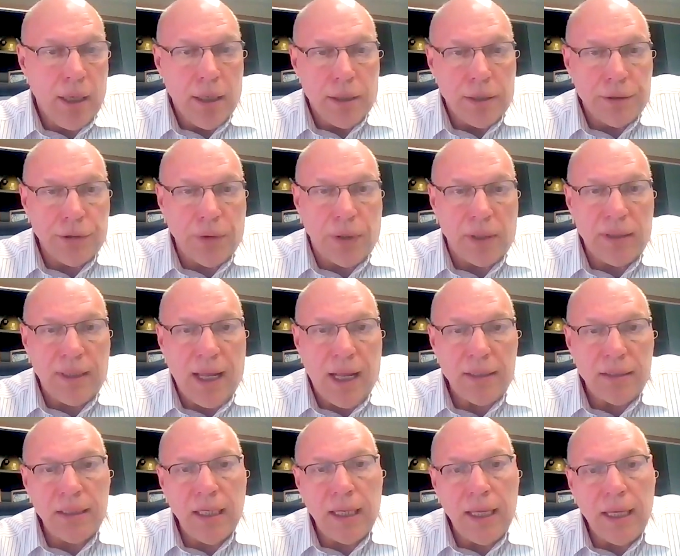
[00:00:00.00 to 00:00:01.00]
So at
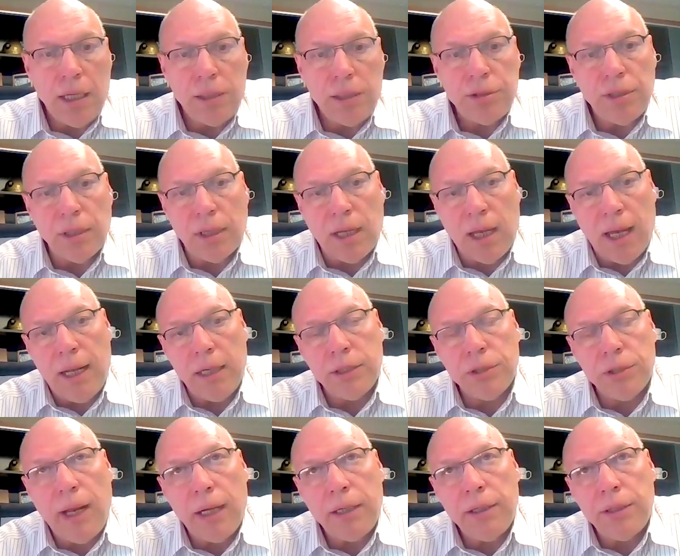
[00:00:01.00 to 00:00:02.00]
that stage, the
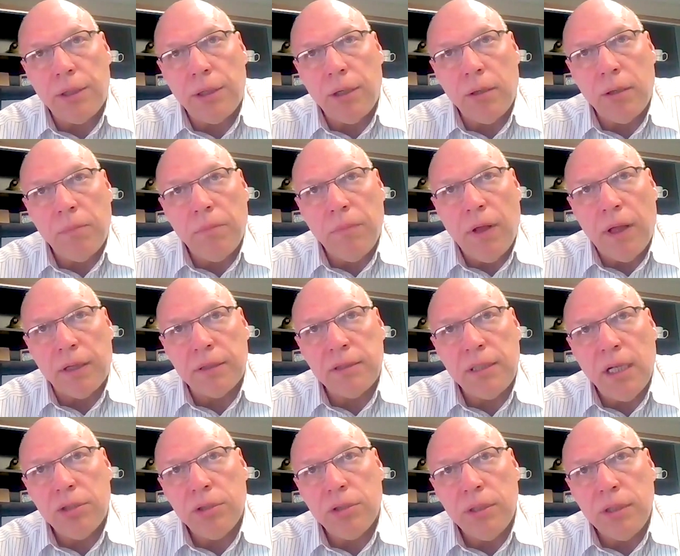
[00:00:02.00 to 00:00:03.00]
contractor
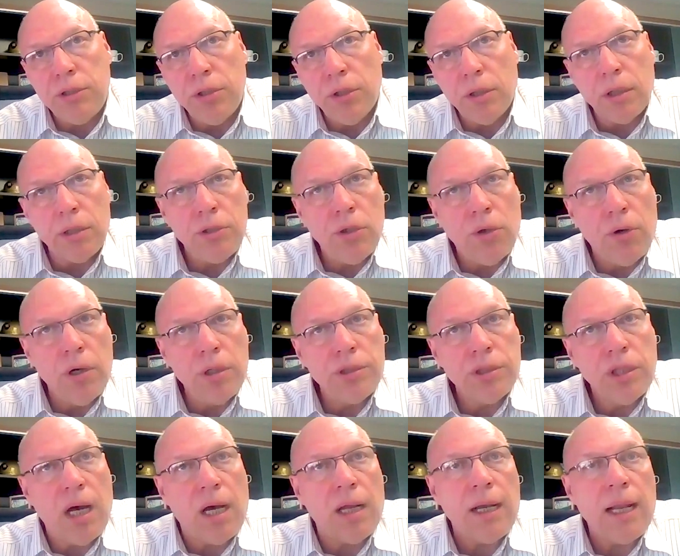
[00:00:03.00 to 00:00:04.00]
essentially took a torch,
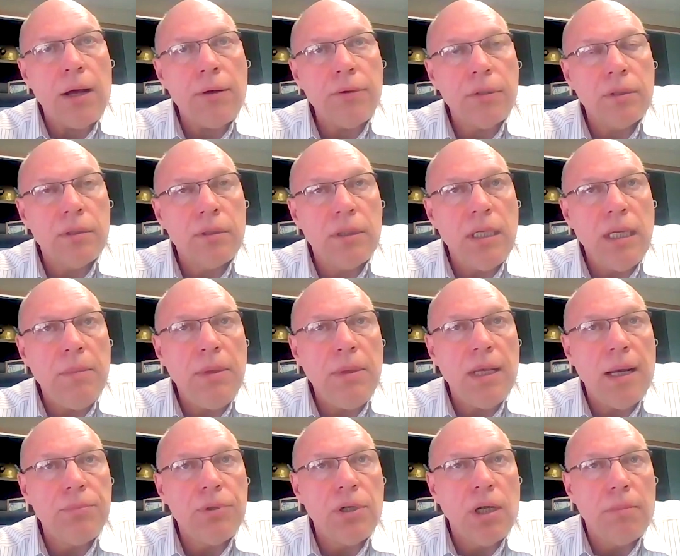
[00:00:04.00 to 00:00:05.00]
cut out
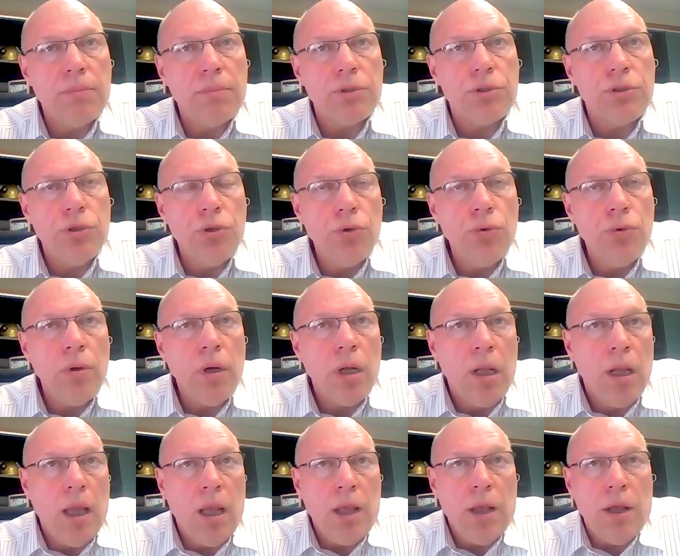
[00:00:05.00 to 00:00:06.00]
TBM number 2.
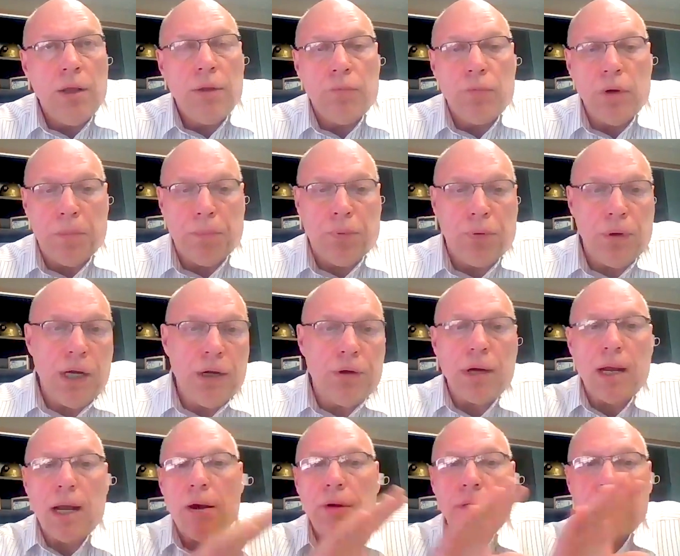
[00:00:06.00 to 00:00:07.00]
We
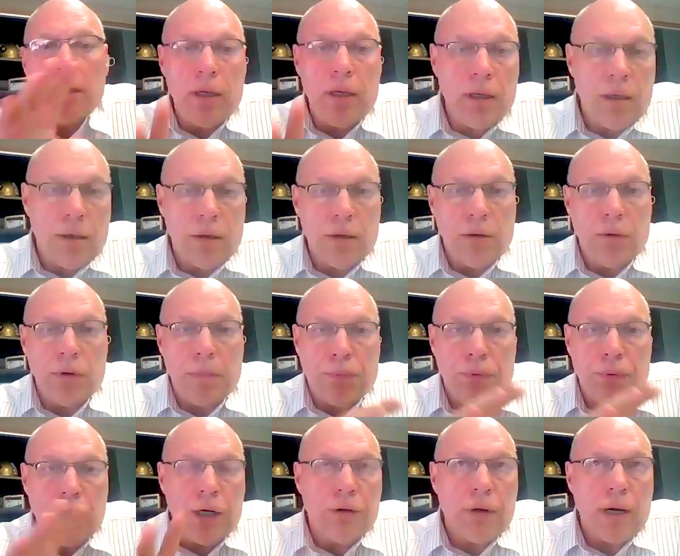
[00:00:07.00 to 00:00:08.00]
pre-grouted
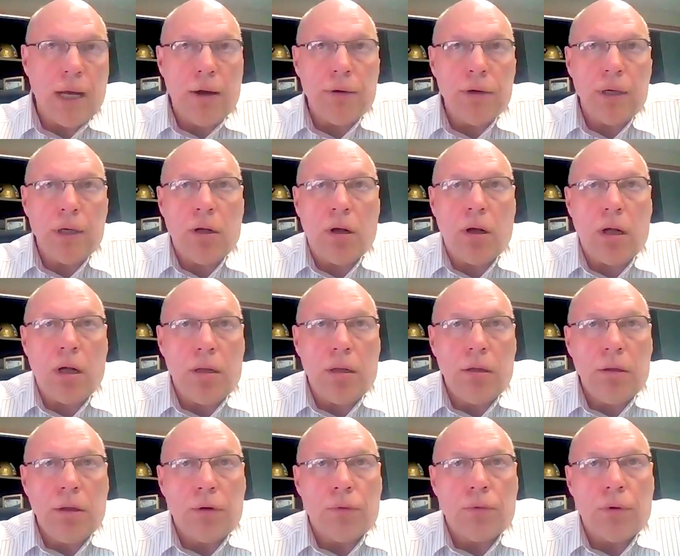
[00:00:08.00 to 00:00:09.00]

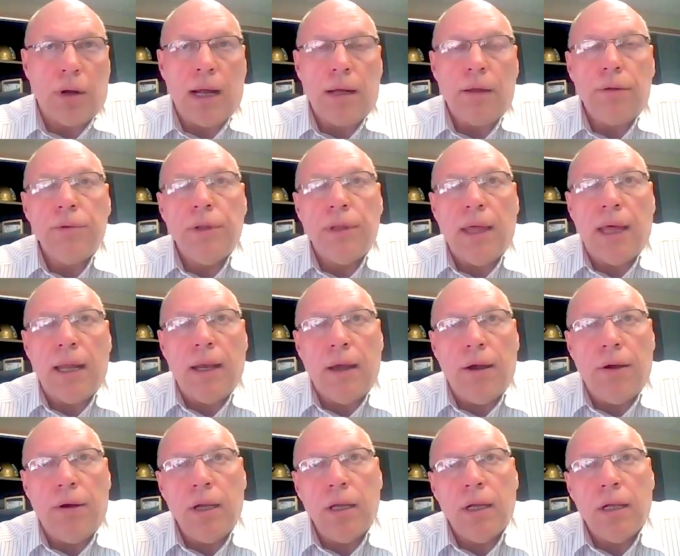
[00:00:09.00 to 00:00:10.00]
all around that
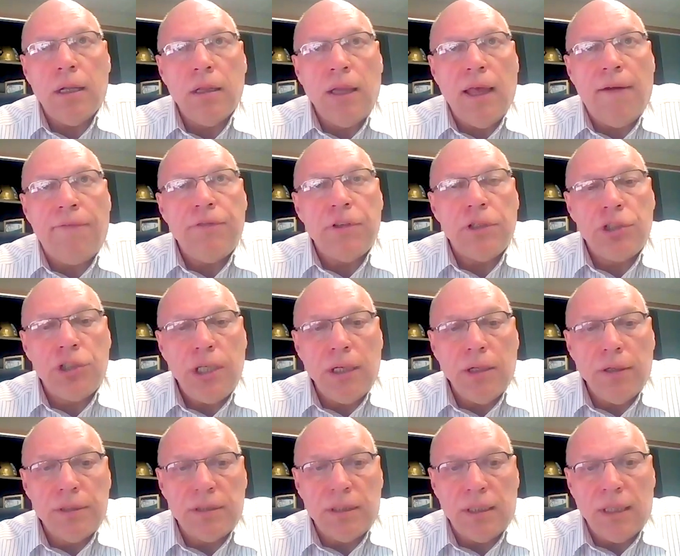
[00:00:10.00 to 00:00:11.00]
area, left the
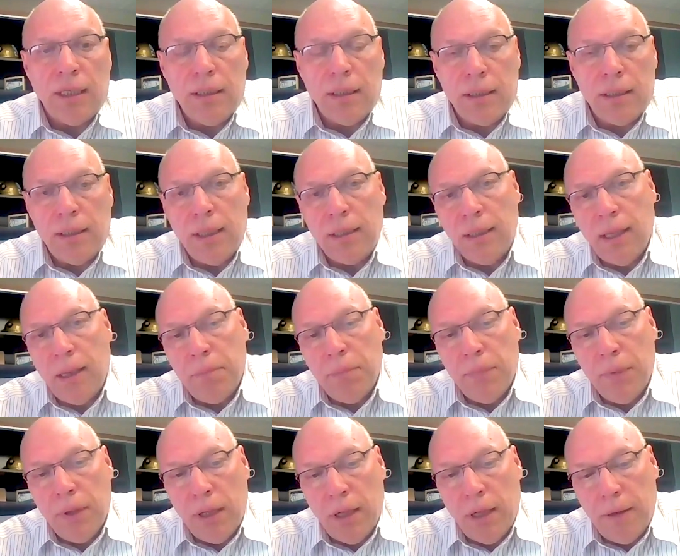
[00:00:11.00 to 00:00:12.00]
shields in, and then they
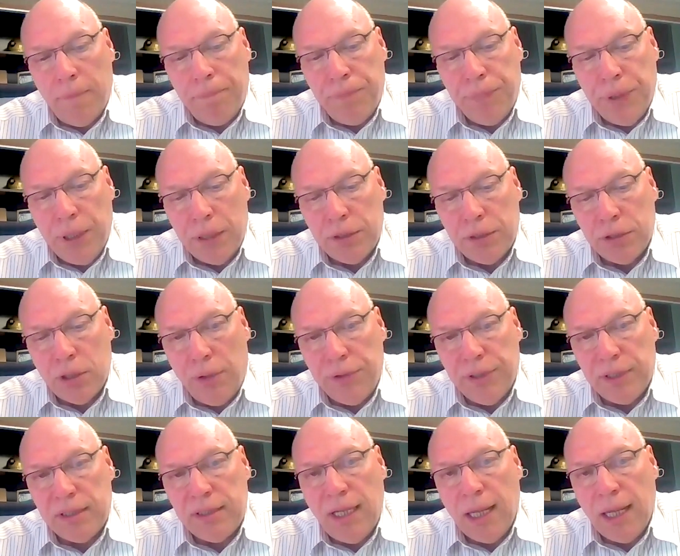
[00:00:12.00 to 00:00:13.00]
installed
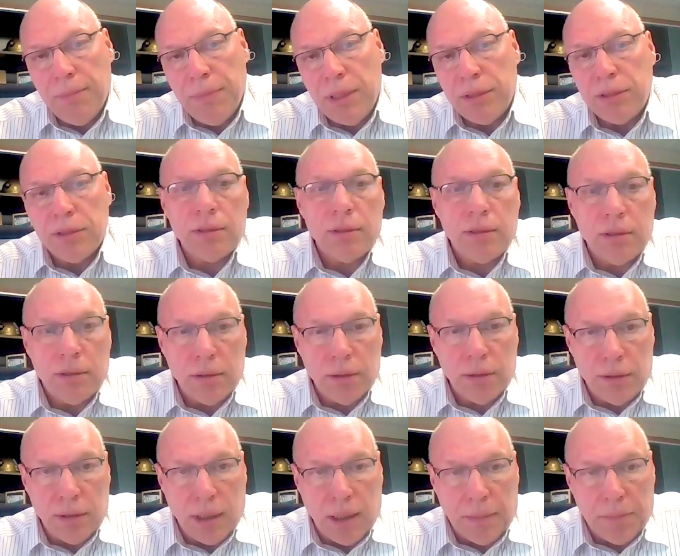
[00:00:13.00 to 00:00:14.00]
the segments to
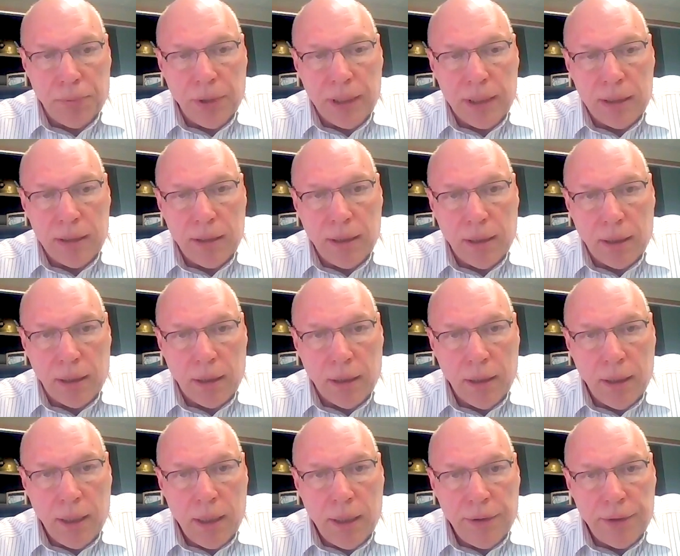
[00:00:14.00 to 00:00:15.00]
complete the
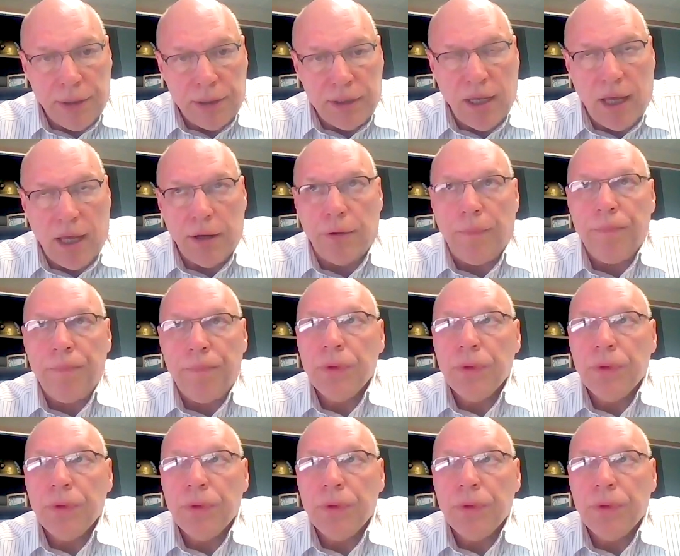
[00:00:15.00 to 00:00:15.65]
tunnel.